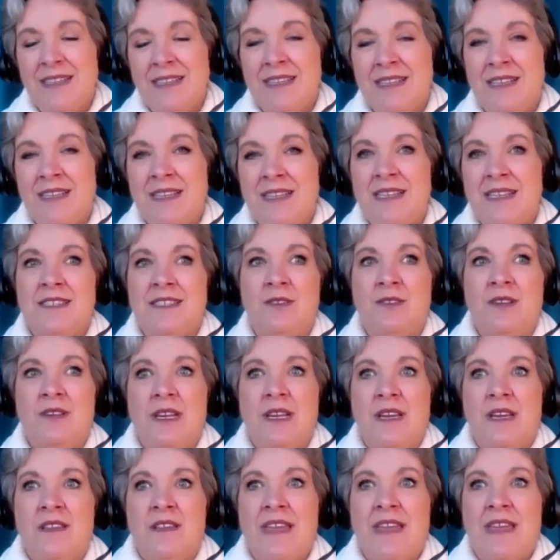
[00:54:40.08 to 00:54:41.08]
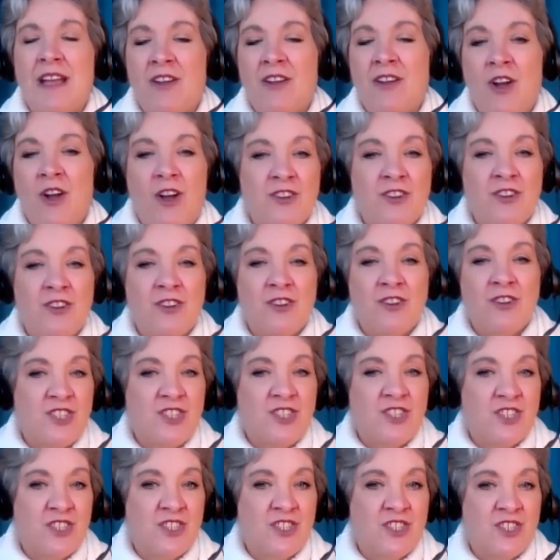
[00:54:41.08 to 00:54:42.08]
So that conscious
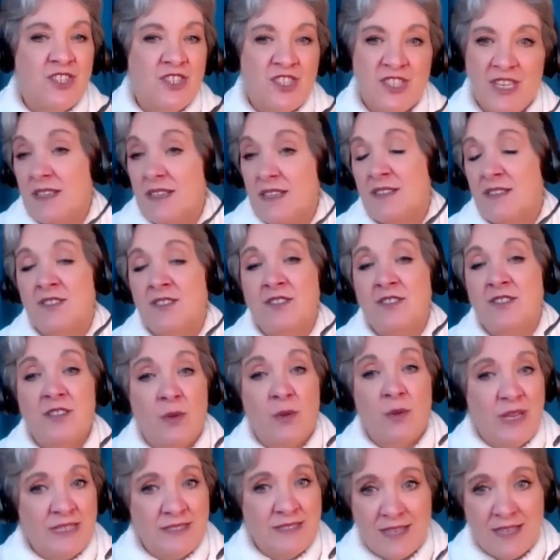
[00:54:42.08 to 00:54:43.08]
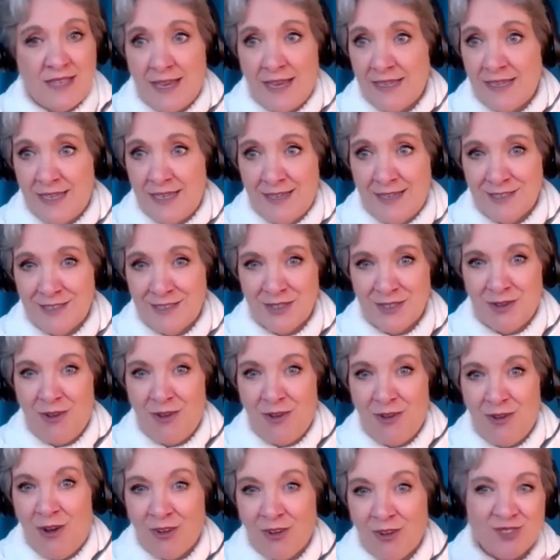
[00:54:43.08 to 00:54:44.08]
shift, it's so exciting. As a
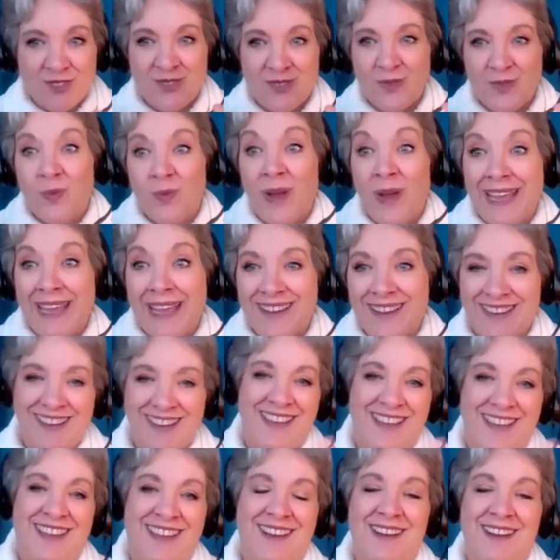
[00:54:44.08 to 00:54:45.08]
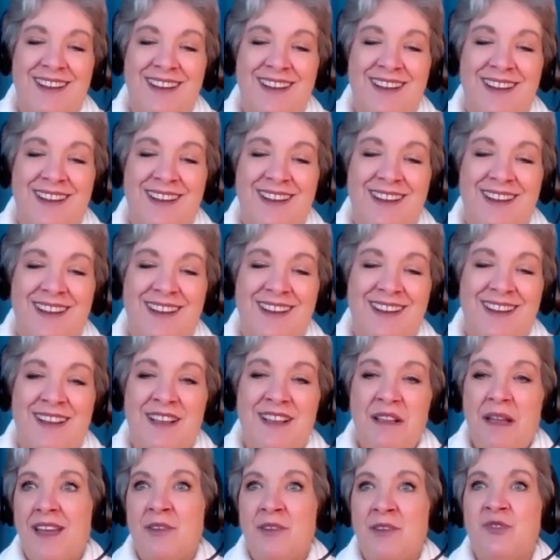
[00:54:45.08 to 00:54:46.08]
conscious awakener here,
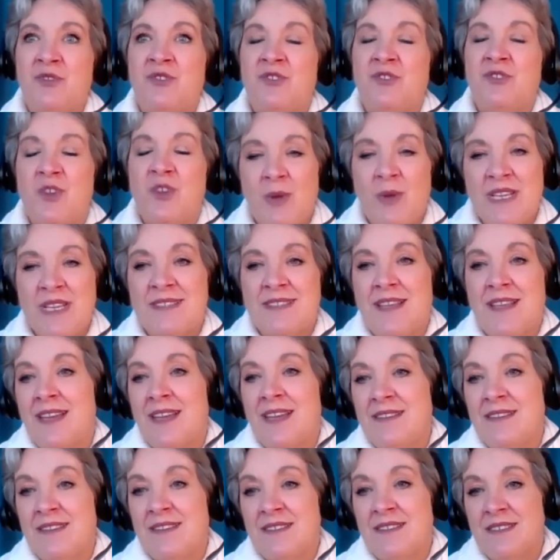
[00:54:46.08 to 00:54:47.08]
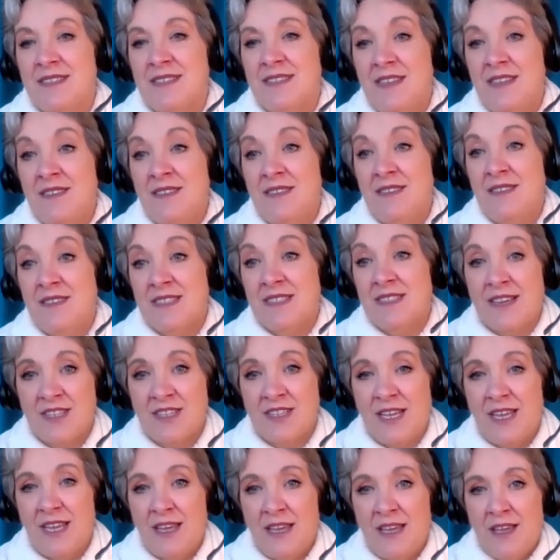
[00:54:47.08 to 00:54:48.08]
I am so excited to see this
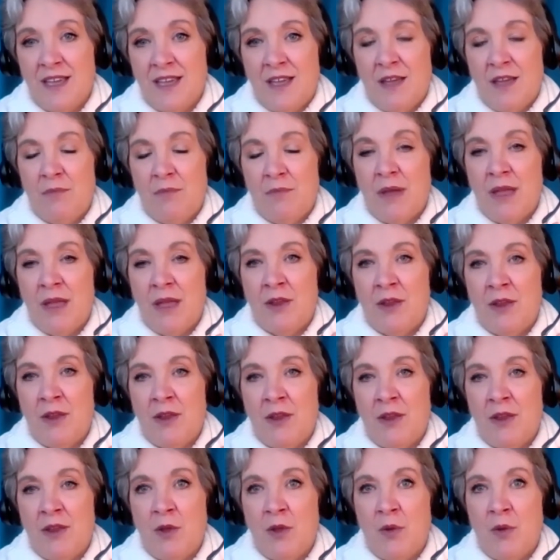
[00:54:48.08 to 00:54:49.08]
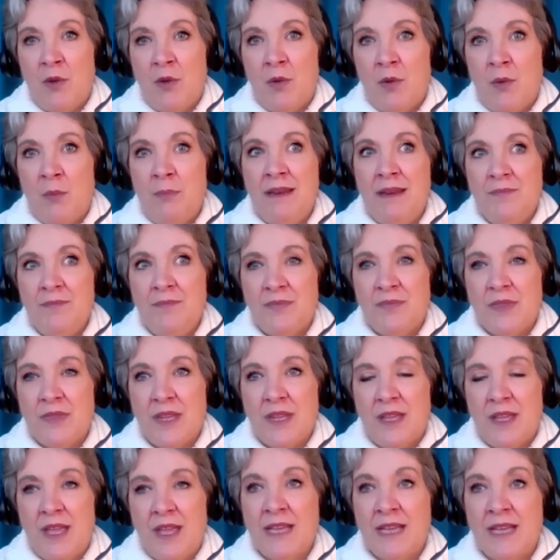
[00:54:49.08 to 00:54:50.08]
actually, being
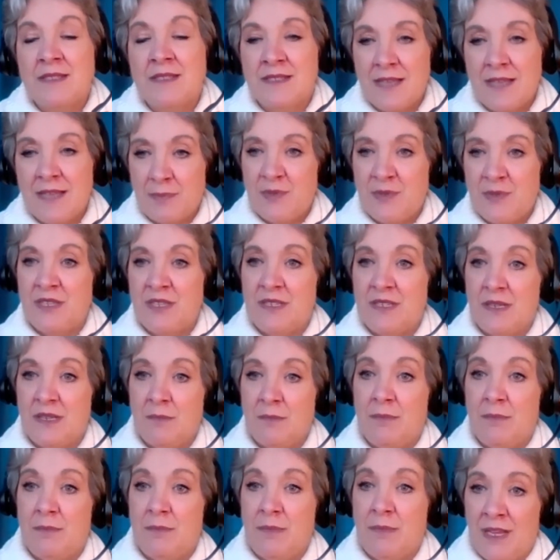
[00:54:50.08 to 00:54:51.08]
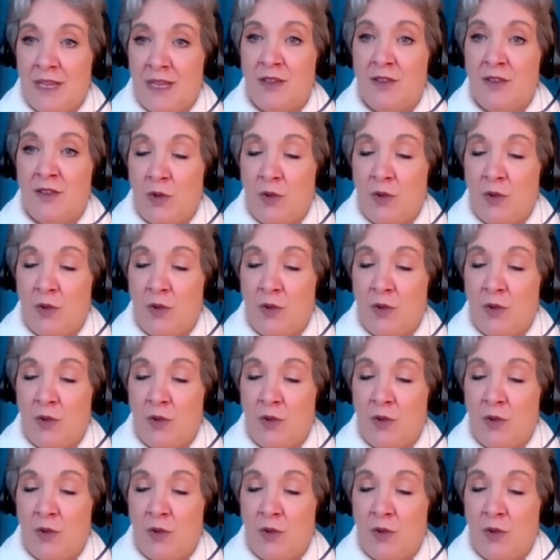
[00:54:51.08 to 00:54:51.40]
accepted in